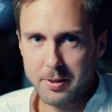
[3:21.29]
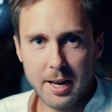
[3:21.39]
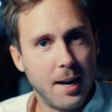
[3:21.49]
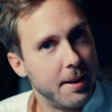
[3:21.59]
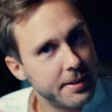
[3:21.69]

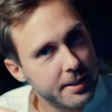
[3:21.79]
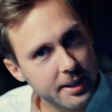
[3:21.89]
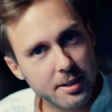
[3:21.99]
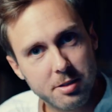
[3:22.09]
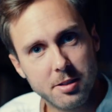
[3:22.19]
I
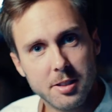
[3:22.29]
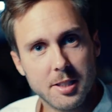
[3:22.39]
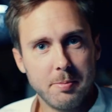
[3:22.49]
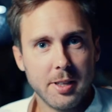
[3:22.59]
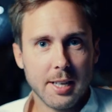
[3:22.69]
need to do
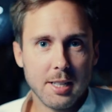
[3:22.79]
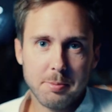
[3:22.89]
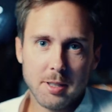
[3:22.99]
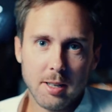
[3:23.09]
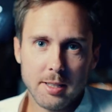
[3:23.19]
something else
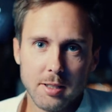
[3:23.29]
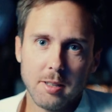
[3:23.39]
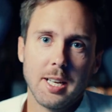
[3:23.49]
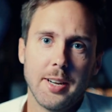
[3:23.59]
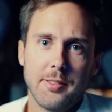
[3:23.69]
because I
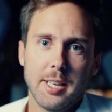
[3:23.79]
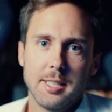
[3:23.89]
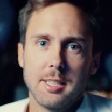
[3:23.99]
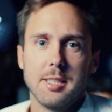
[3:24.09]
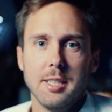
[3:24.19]
don't have the
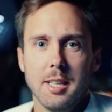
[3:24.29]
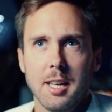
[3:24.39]
energy.